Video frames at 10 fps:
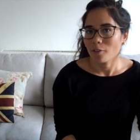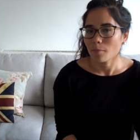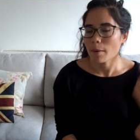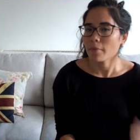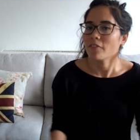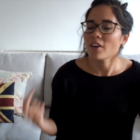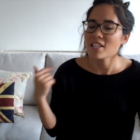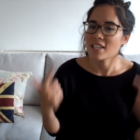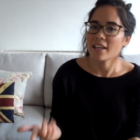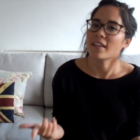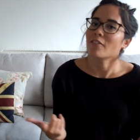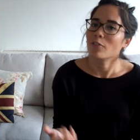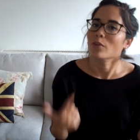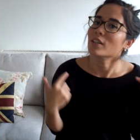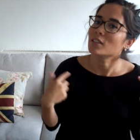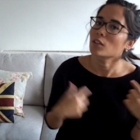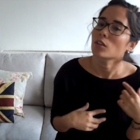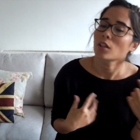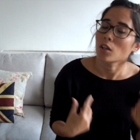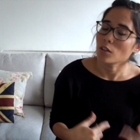But remember, first layer, therefore, is
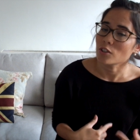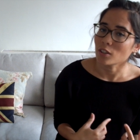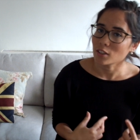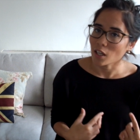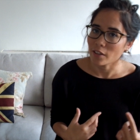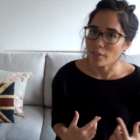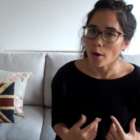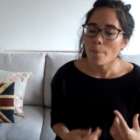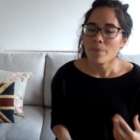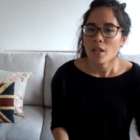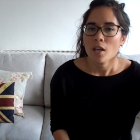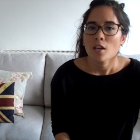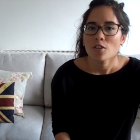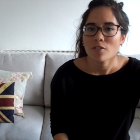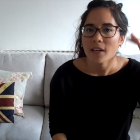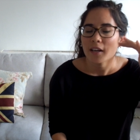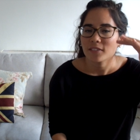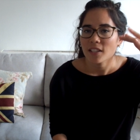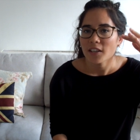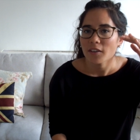the conjunctiva. Straight
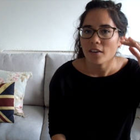after that, you